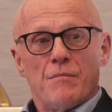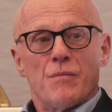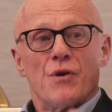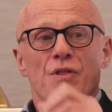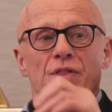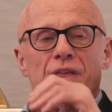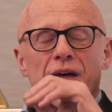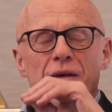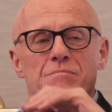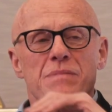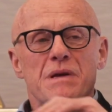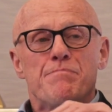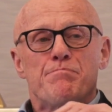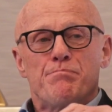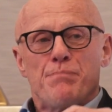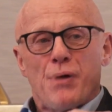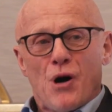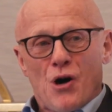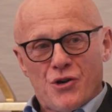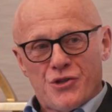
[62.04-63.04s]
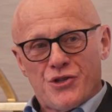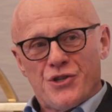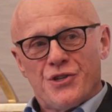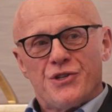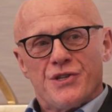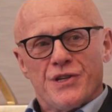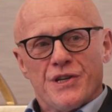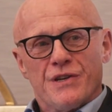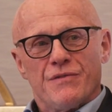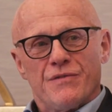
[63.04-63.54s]
but then be
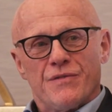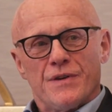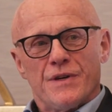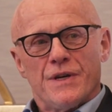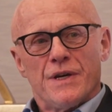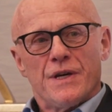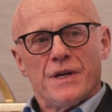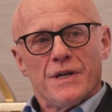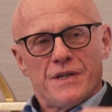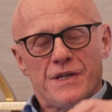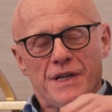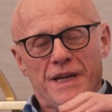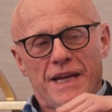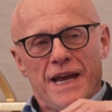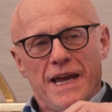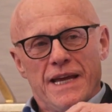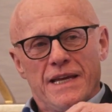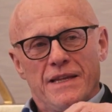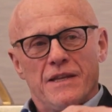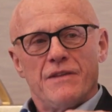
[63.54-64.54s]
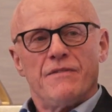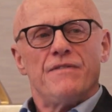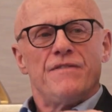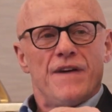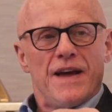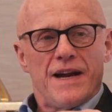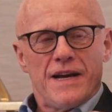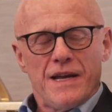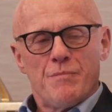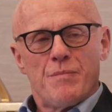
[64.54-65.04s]
positive to gain the
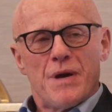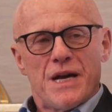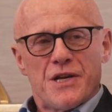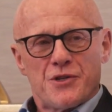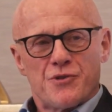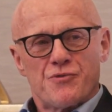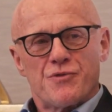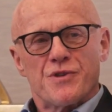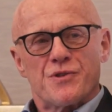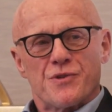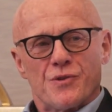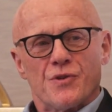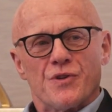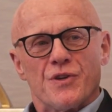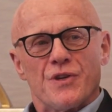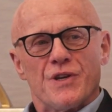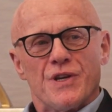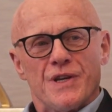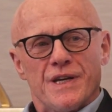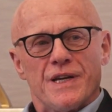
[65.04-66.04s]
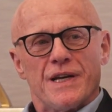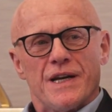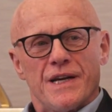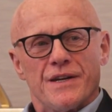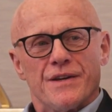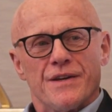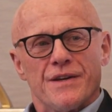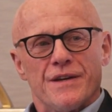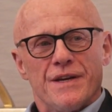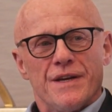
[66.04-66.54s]
very best result that you
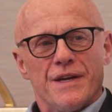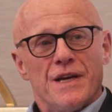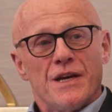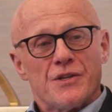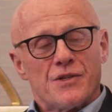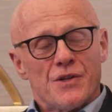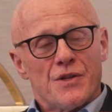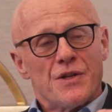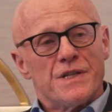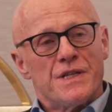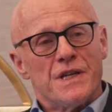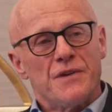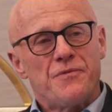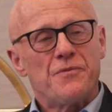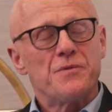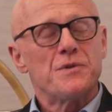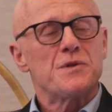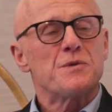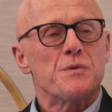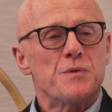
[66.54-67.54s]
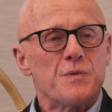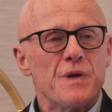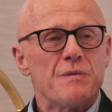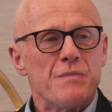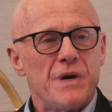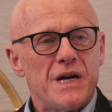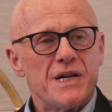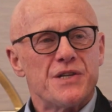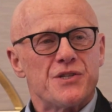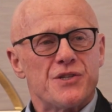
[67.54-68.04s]
can. So the difference between
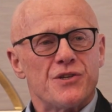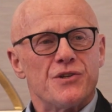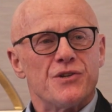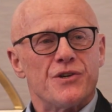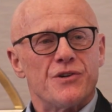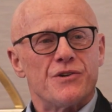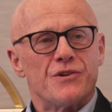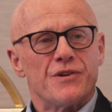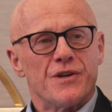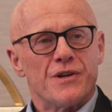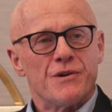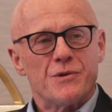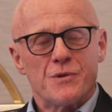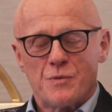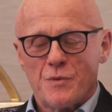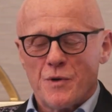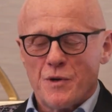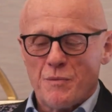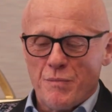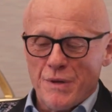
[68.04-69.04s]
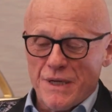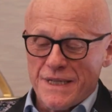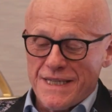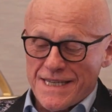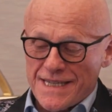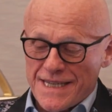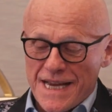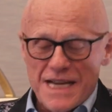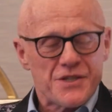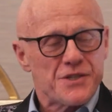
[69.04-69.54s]
my scenarios would be
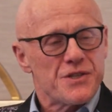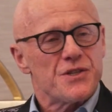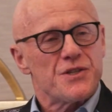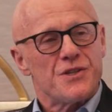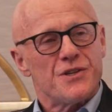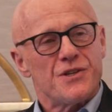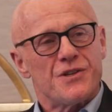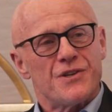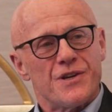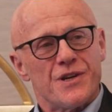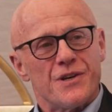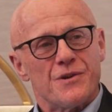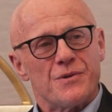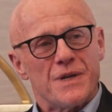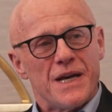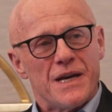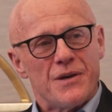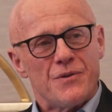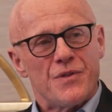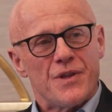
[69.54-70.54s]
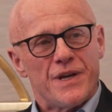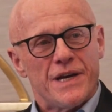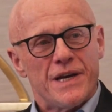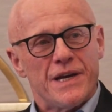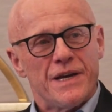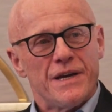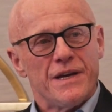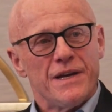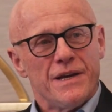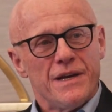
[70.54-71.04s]
disaster scenario down
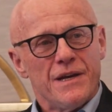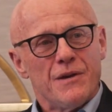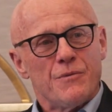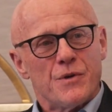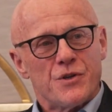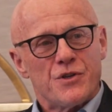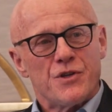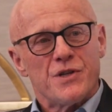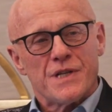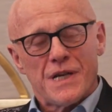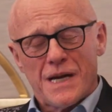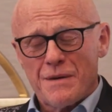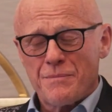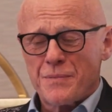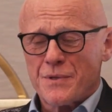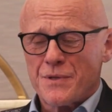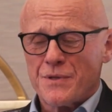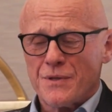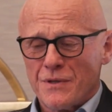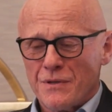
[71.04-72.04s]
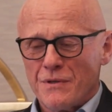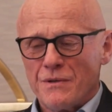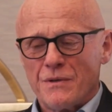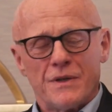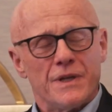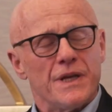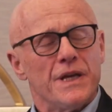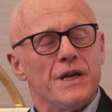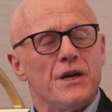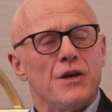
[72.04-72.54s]
there, which is
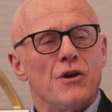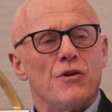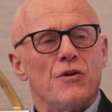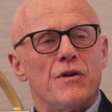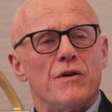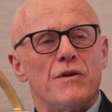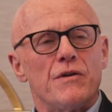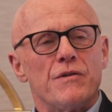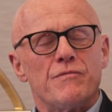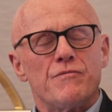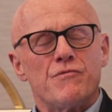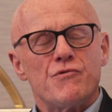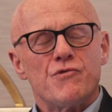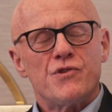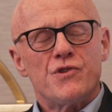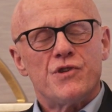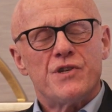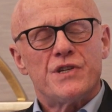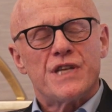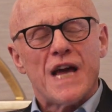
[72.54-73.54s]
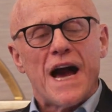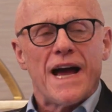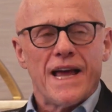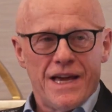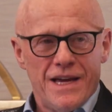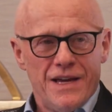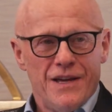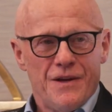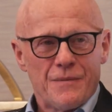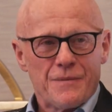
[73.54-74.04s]
absolutely dire.